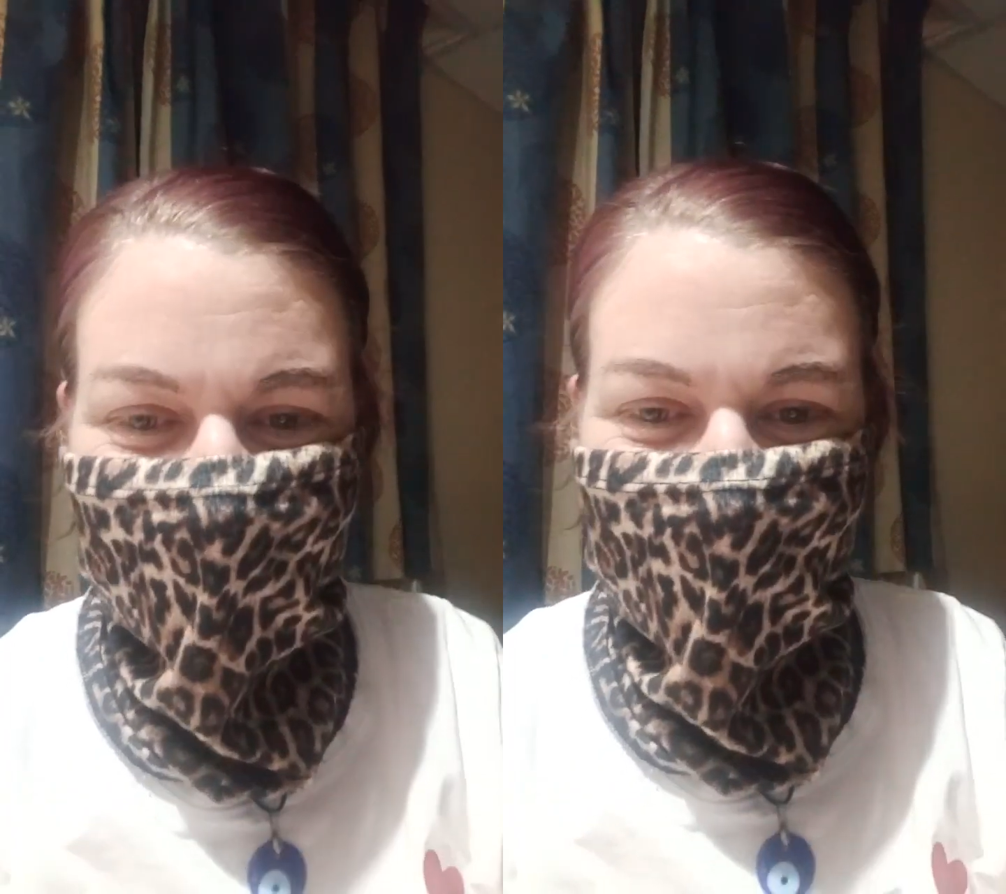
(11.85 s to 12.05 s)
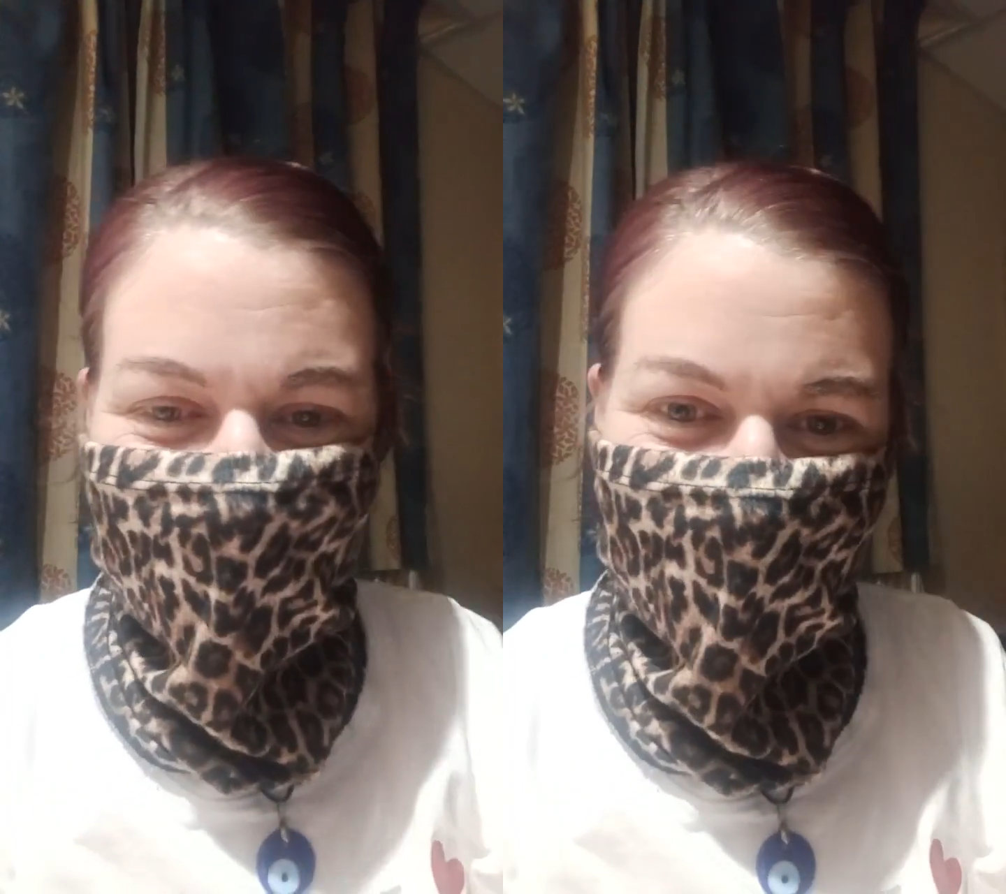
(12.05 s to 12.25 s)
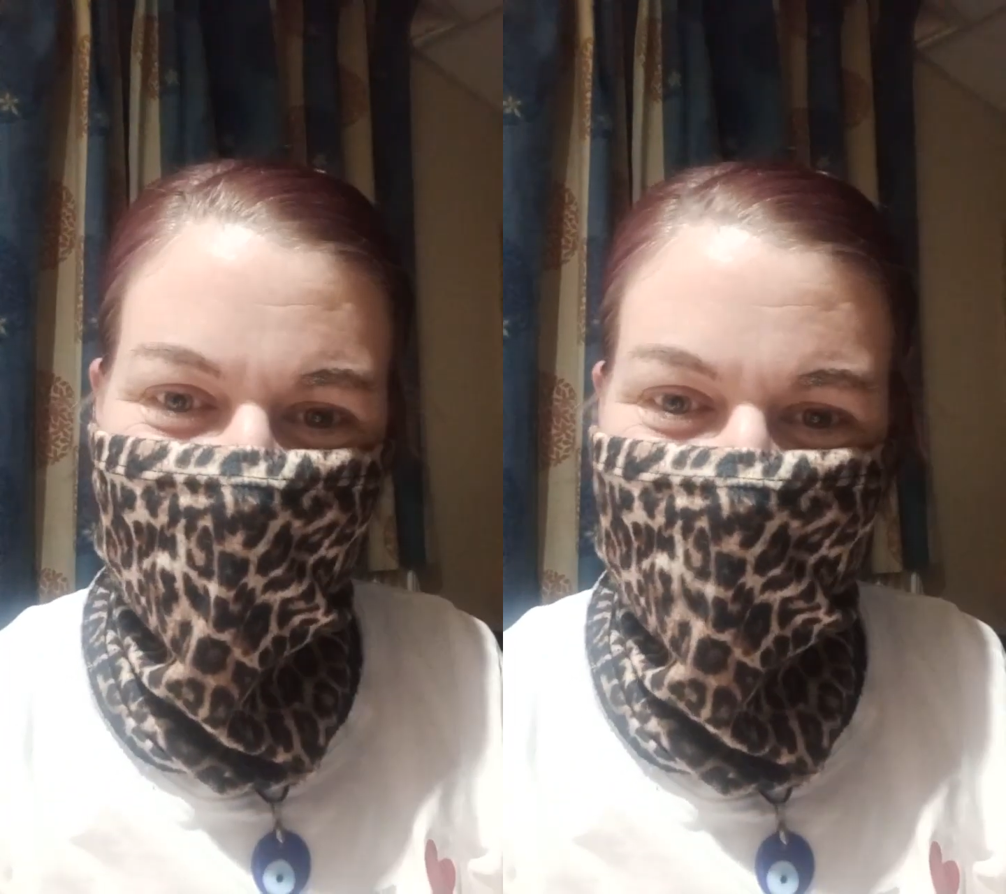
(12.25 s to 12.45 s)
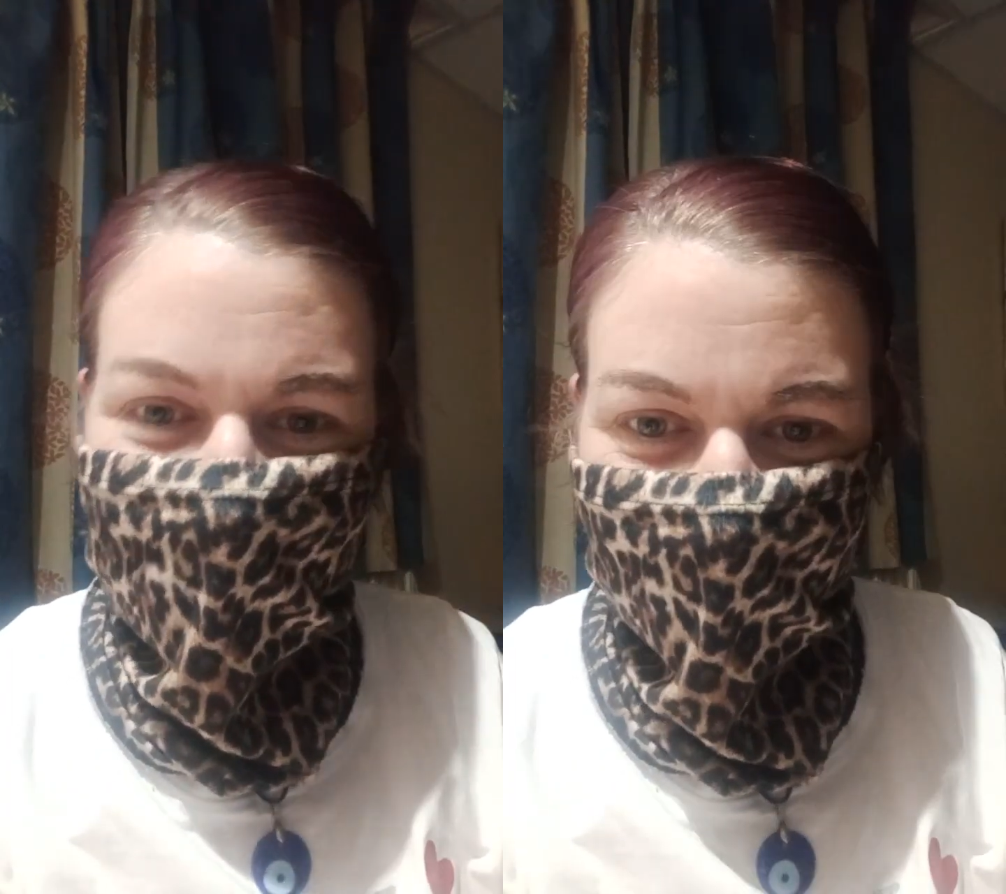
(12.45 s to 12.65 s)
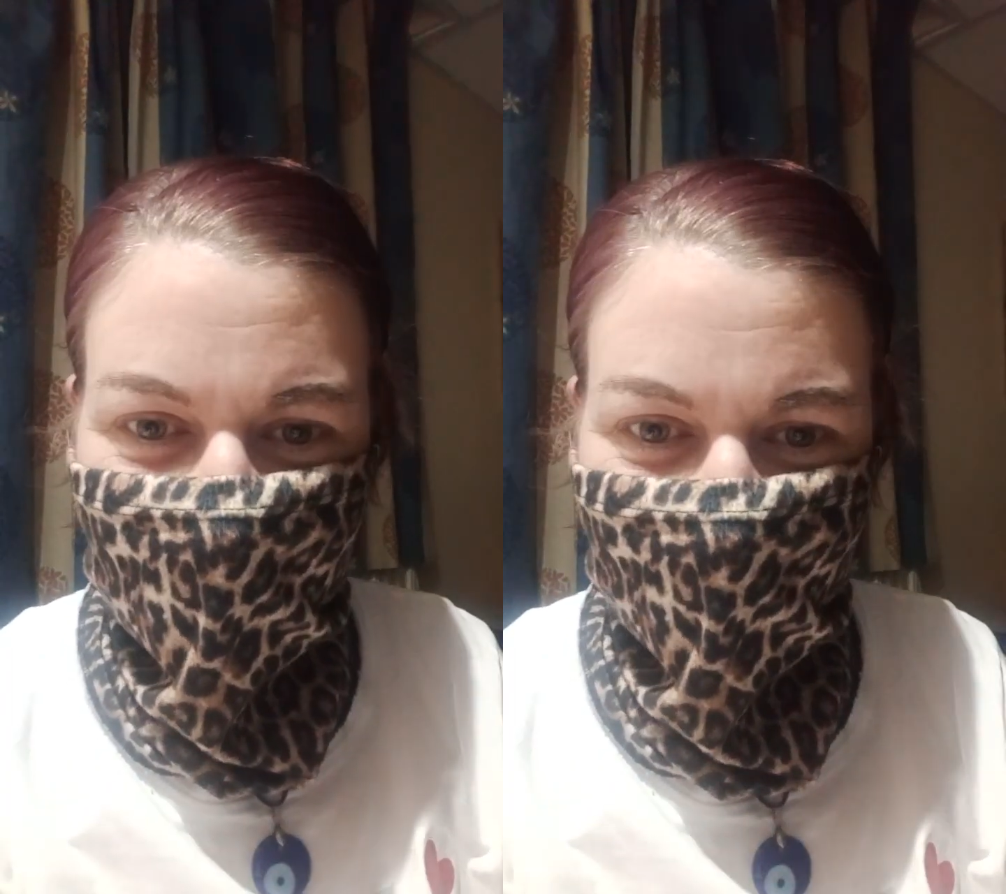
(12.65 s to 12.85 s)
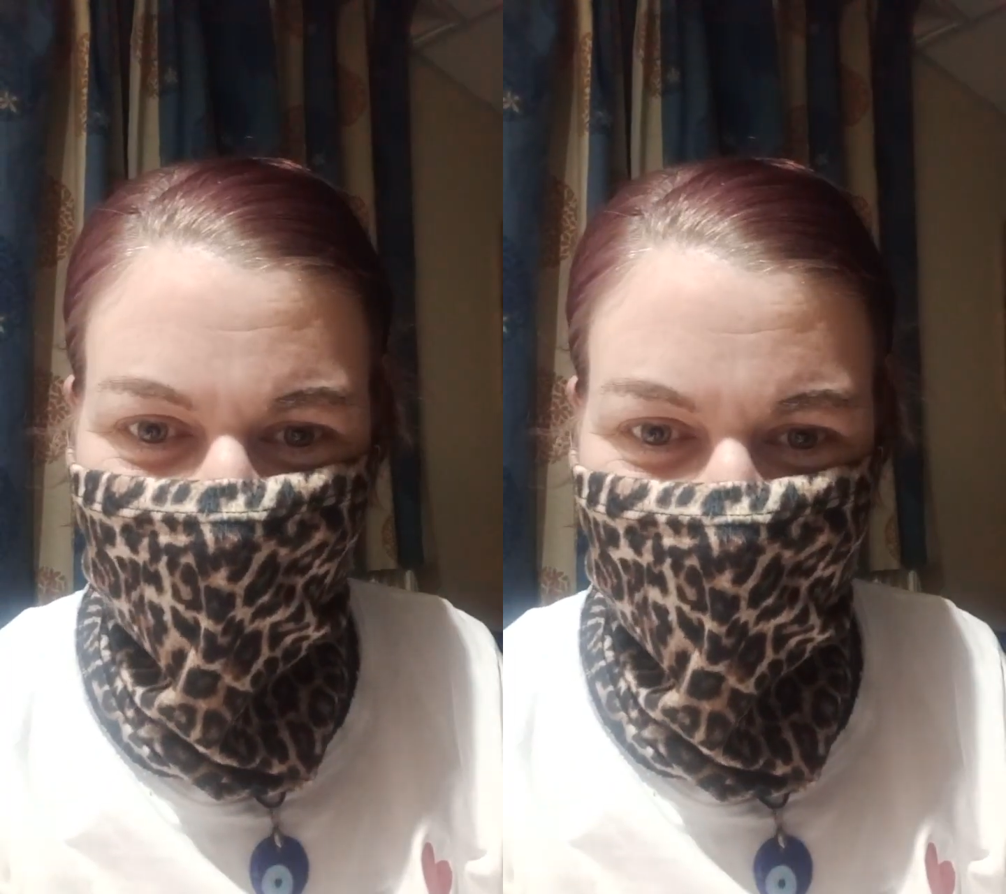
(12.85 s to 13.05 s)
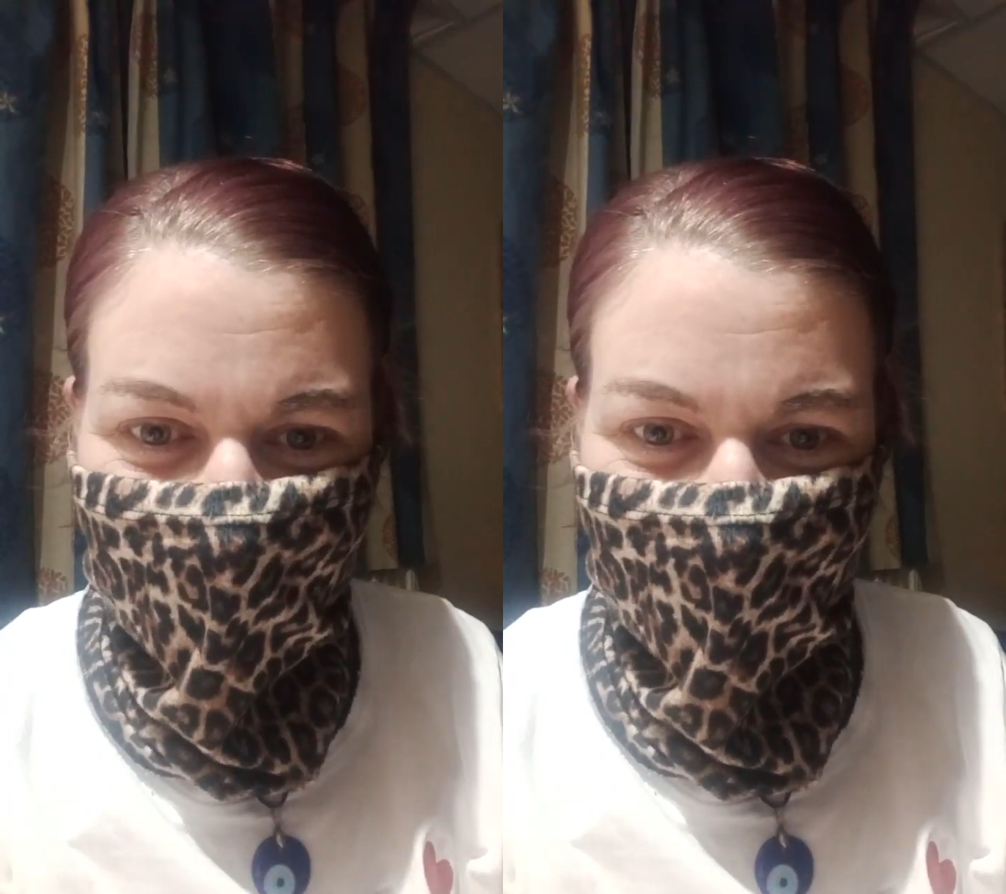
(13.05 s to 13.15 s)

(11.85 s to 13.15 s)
I'm not paranoid.